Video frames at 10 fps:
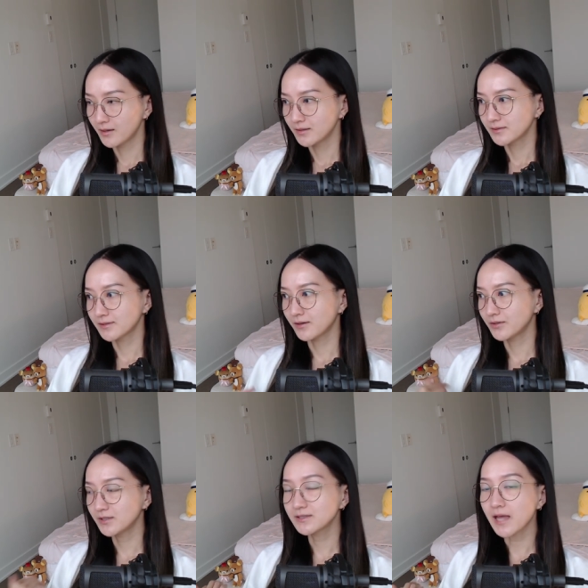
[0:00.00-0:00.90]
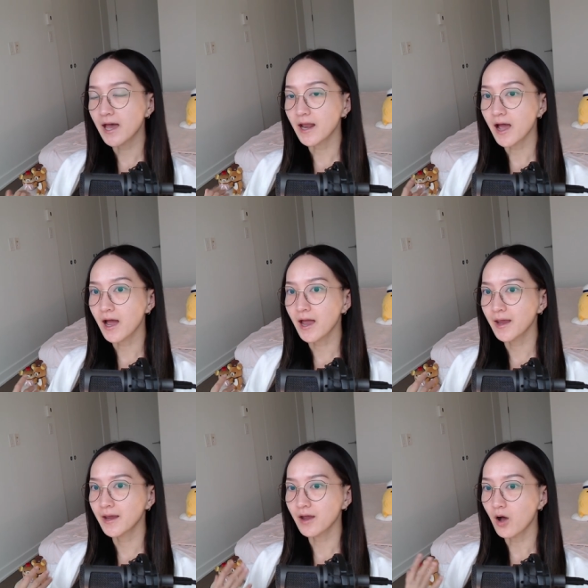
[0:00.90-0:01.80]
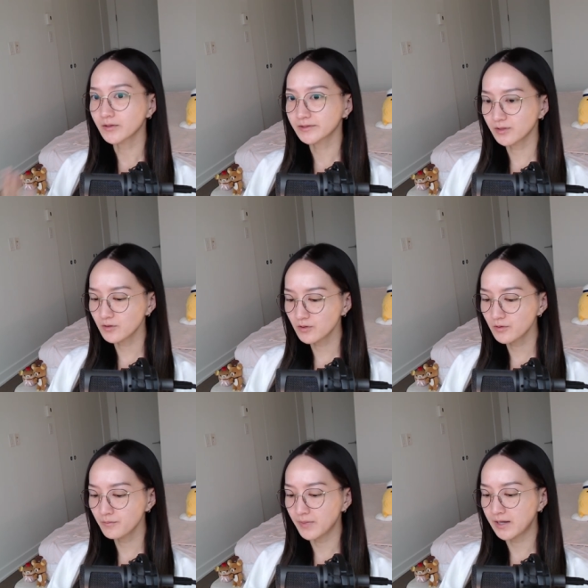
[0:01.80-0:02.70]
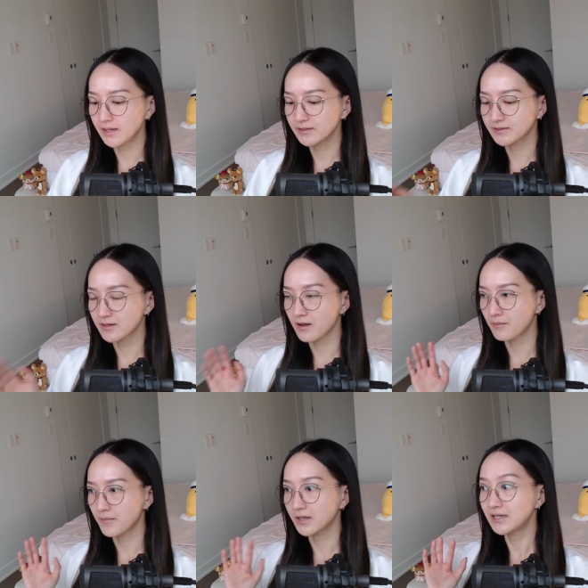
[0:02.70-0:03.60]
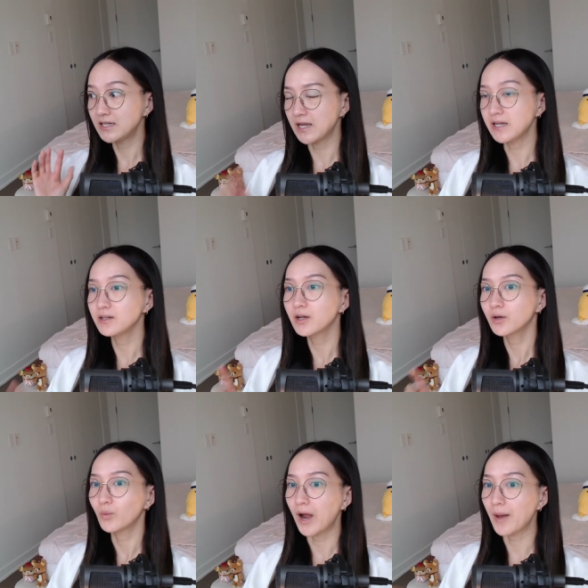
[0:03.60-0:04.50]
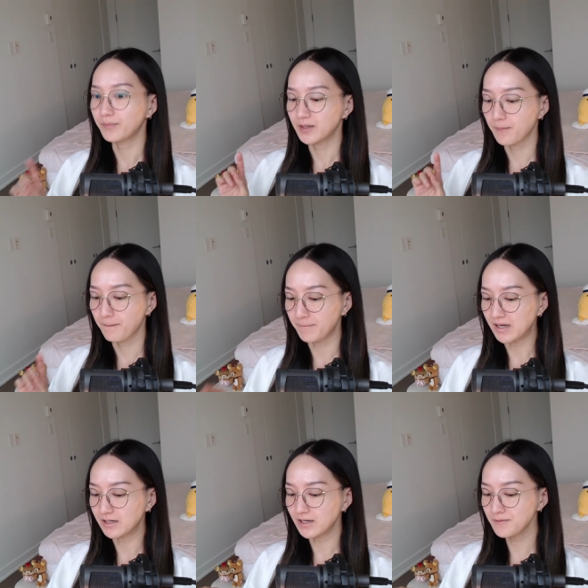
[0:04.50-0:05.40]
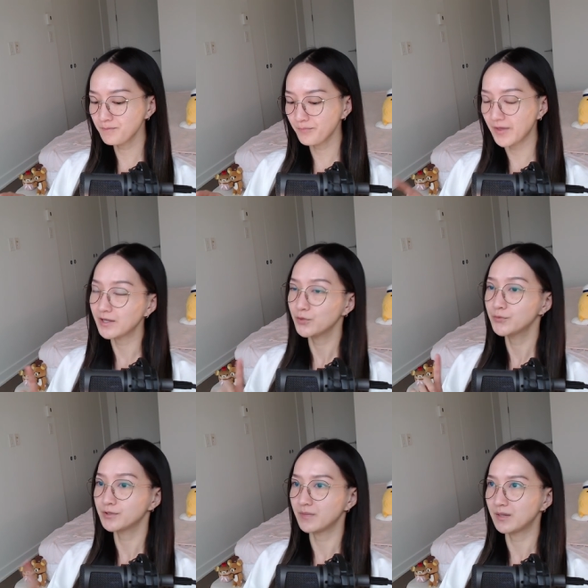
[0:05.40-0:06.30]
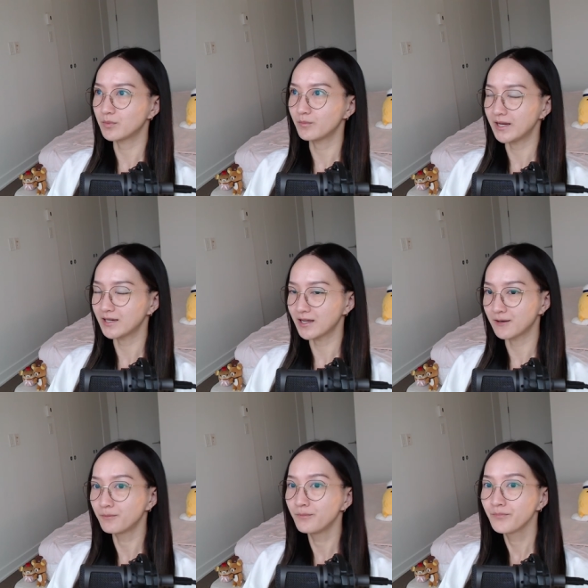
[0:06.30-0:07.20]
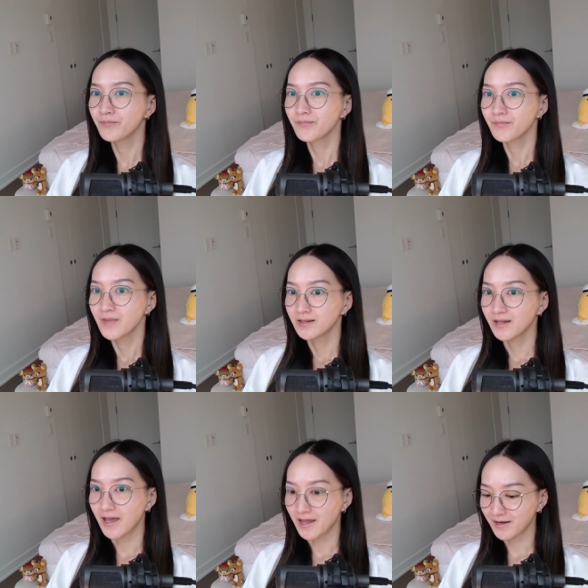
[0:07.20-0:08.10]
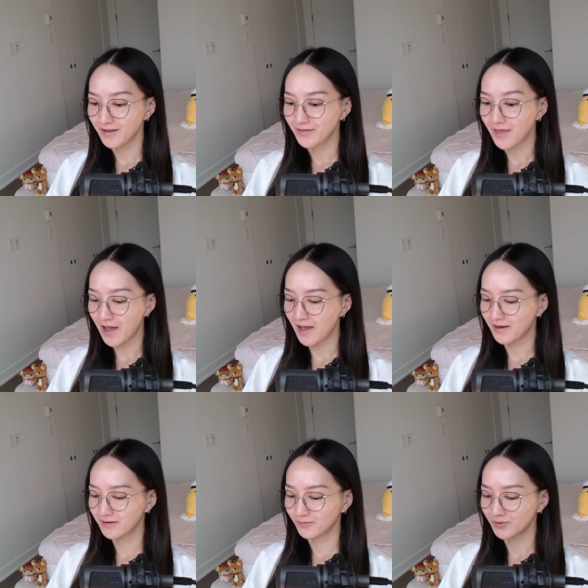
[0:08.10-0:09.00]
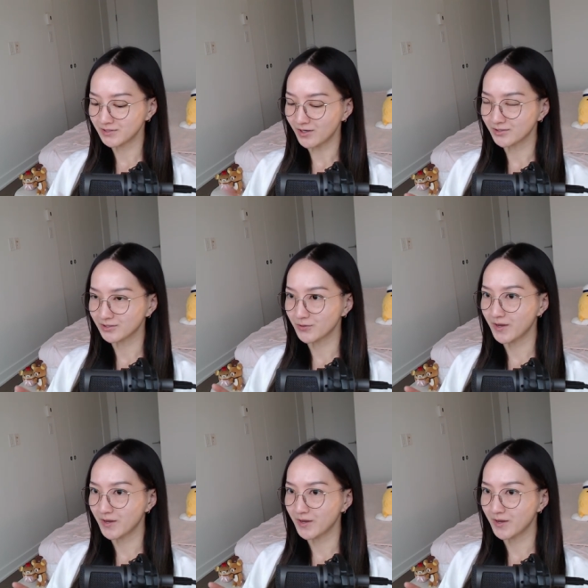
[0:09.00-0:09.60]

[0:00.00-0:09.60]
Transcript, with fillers: So there's that. I also made some date wrapped bacon, and I used maple bacon, and that was also a